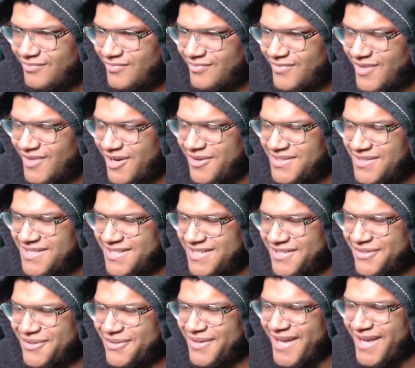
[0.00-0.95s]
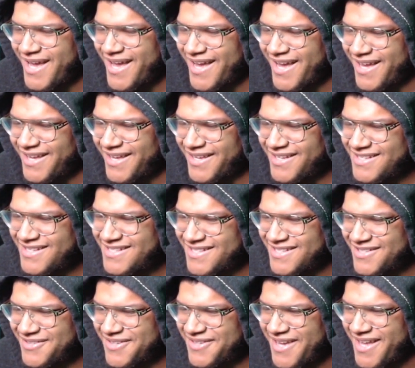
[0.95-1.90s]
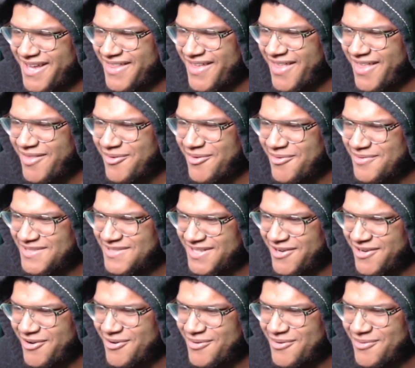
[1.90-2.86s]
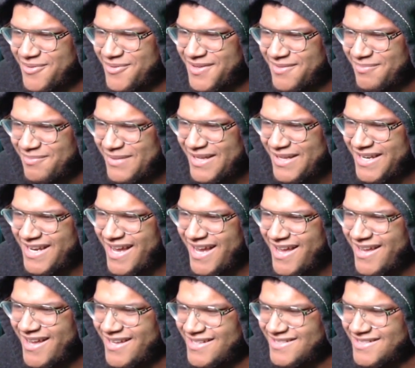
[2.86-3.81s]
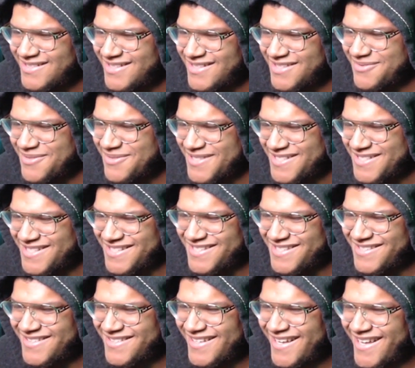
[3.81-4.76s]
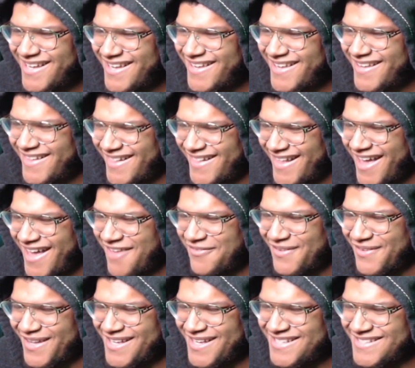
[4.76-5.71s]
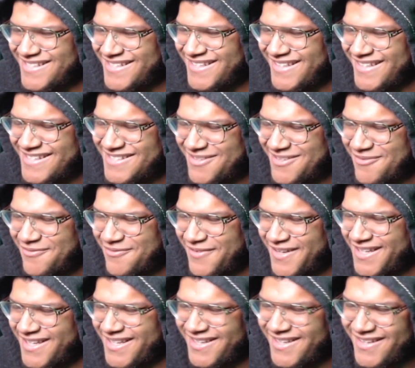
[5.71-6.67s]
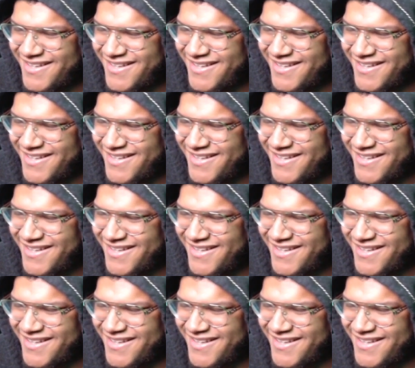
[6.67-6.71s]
oh, it's a new guy. Yeah, it's a new guy. The other one was a girl with the bloody eyes. This one is just laughing like shit, like something funny.